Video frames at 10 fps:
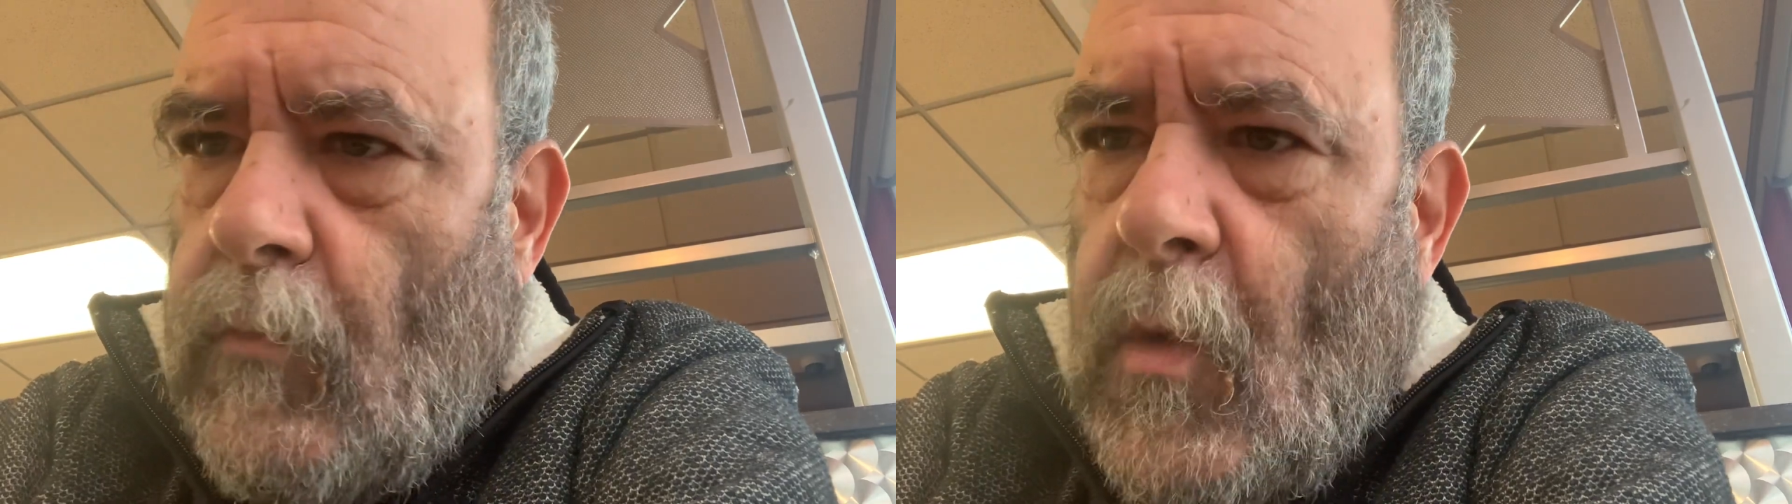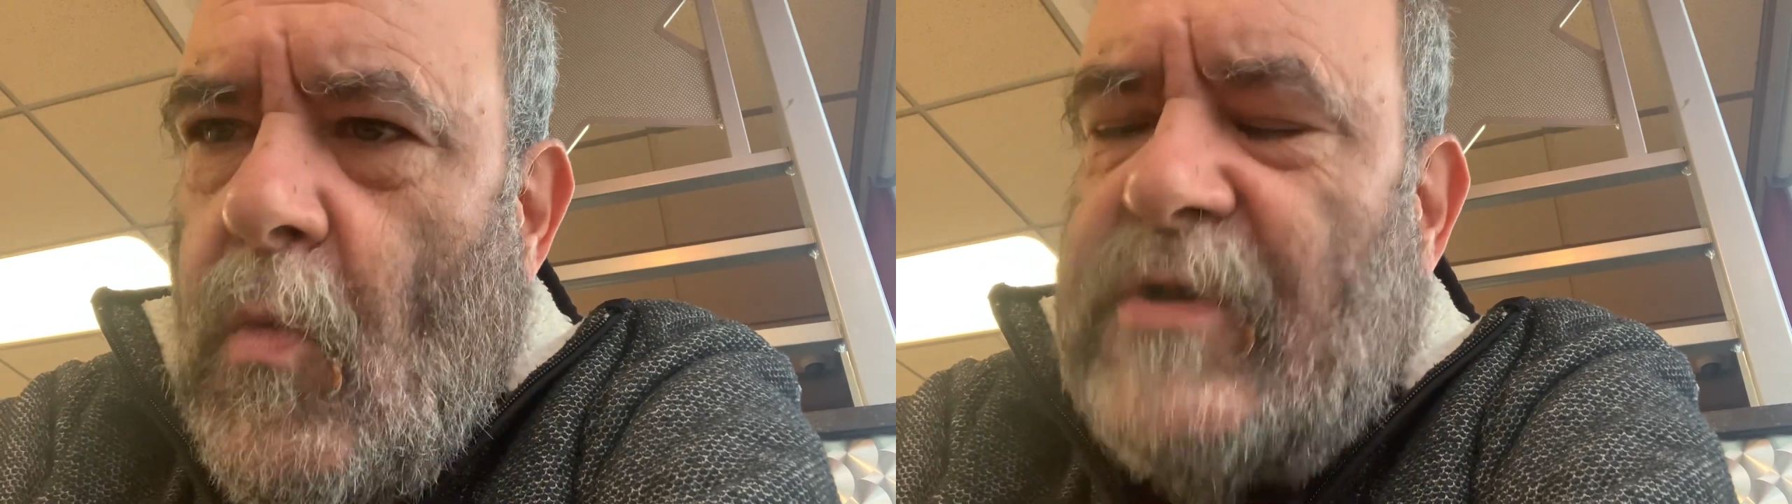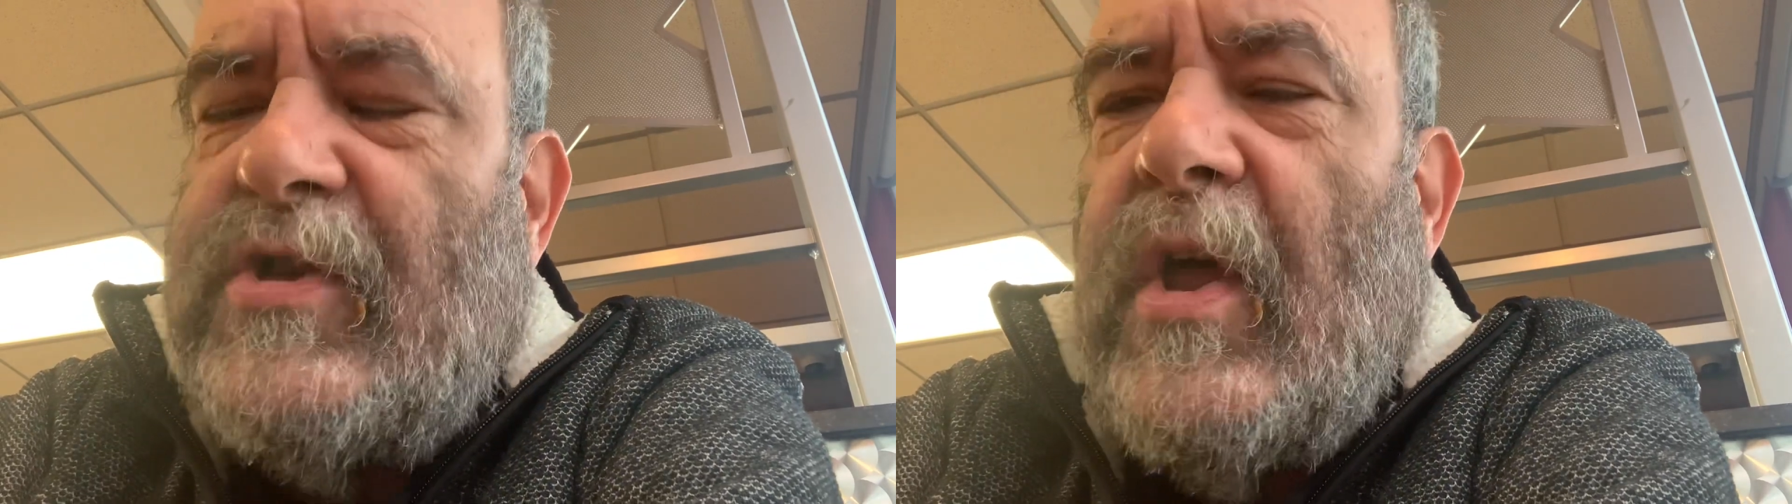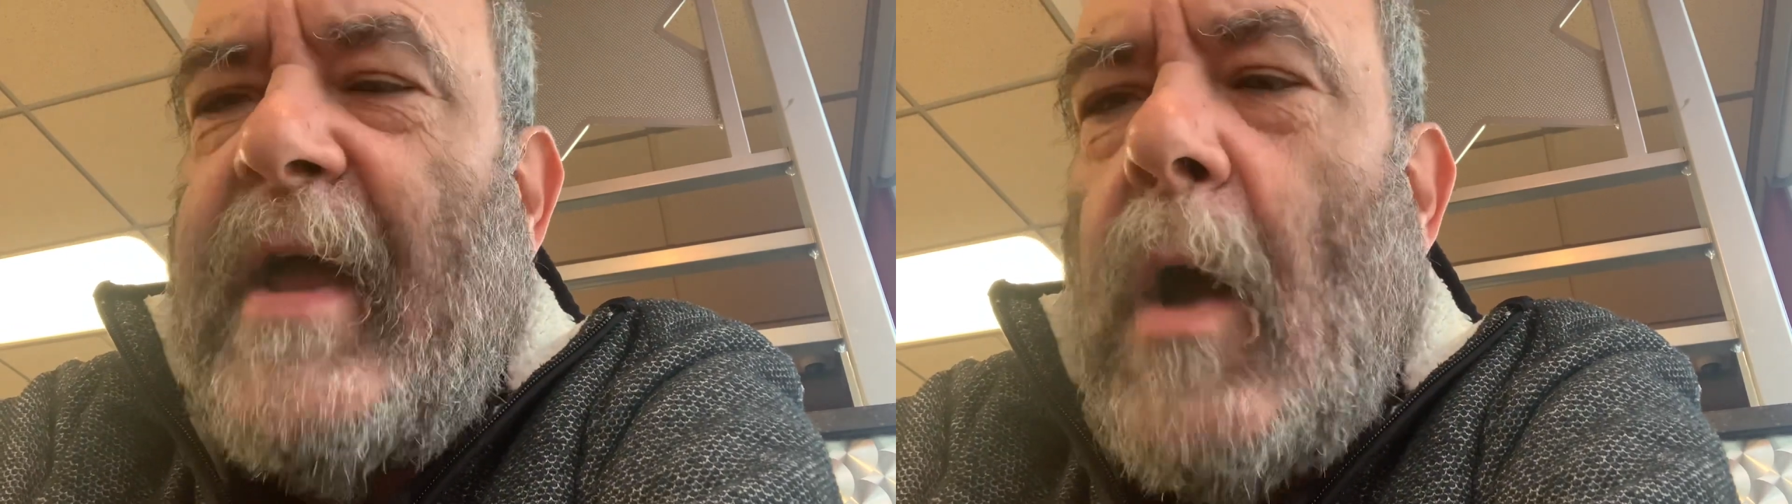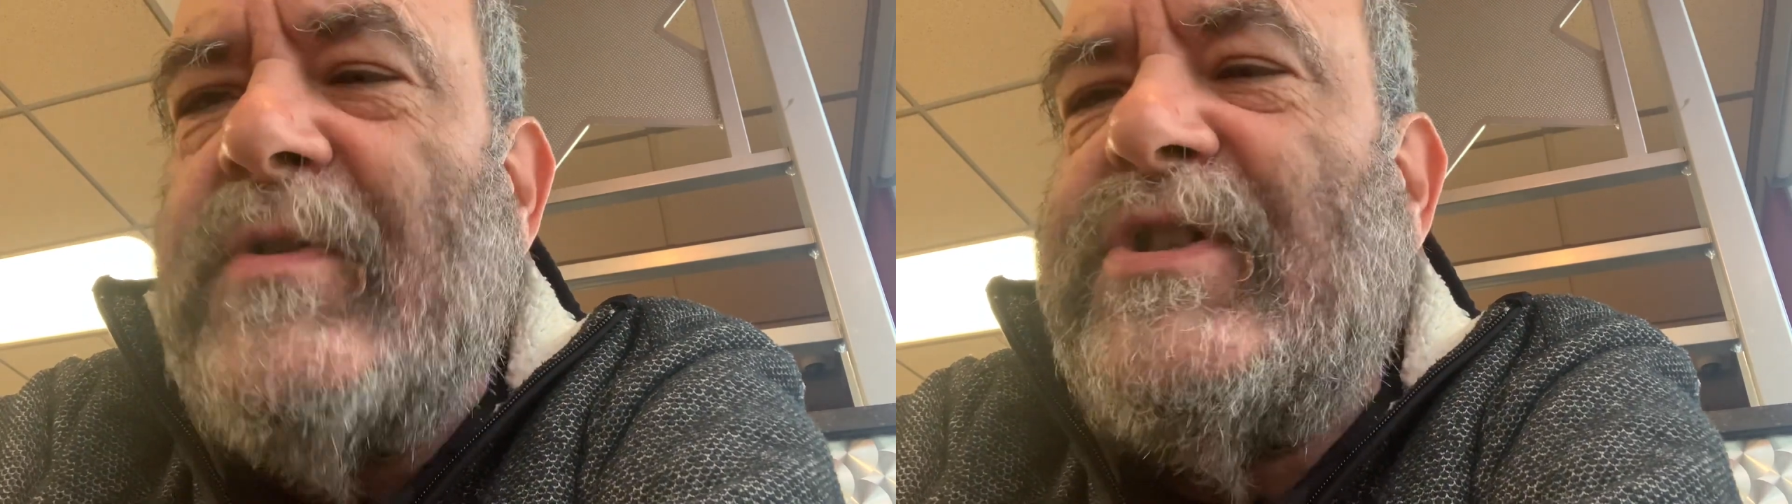Was the uh,
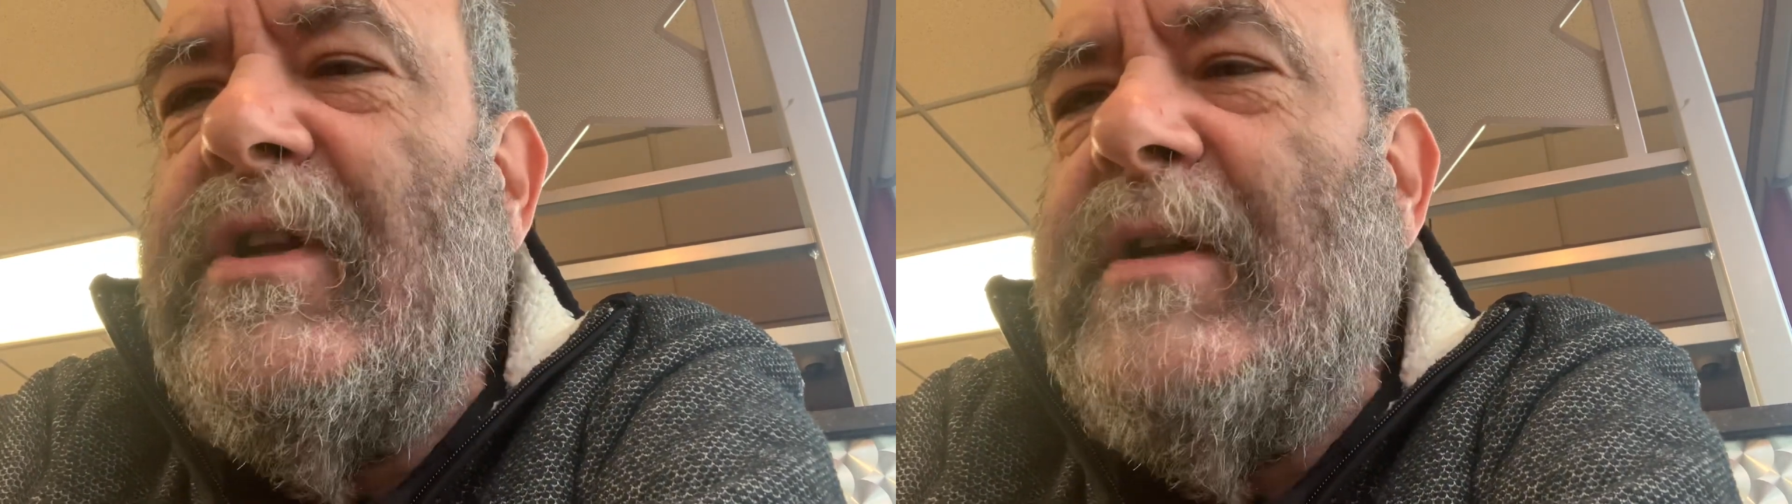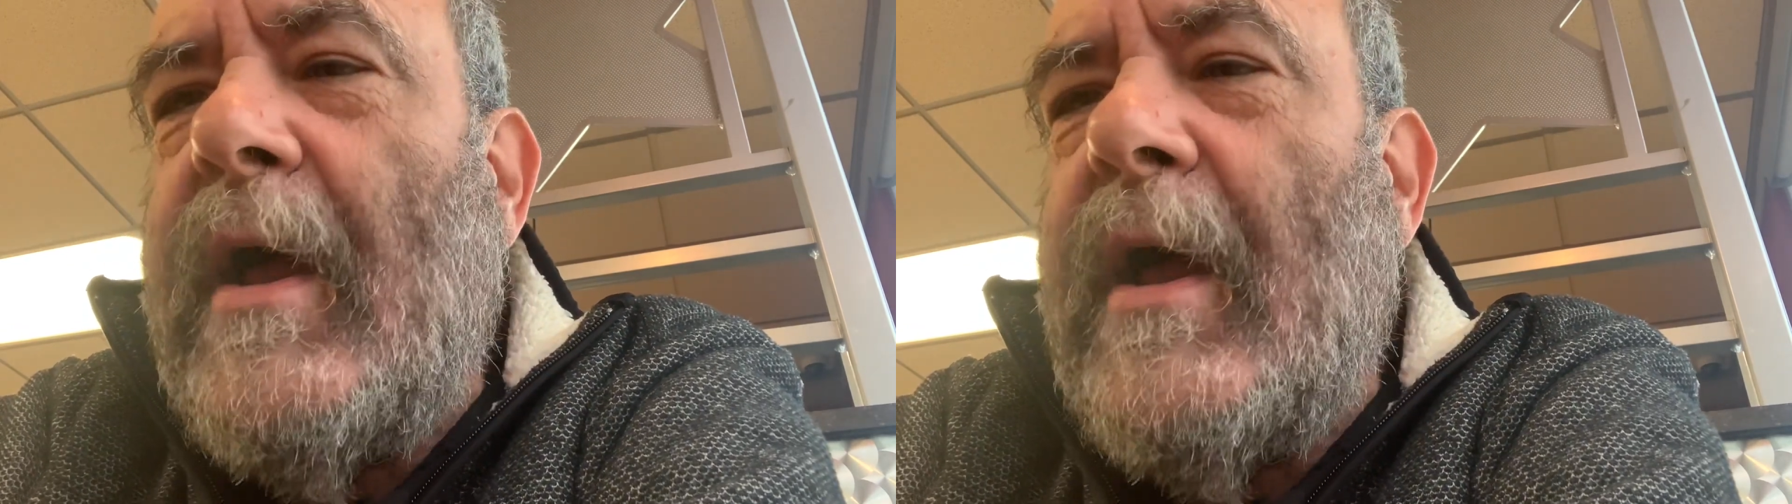guy was sitting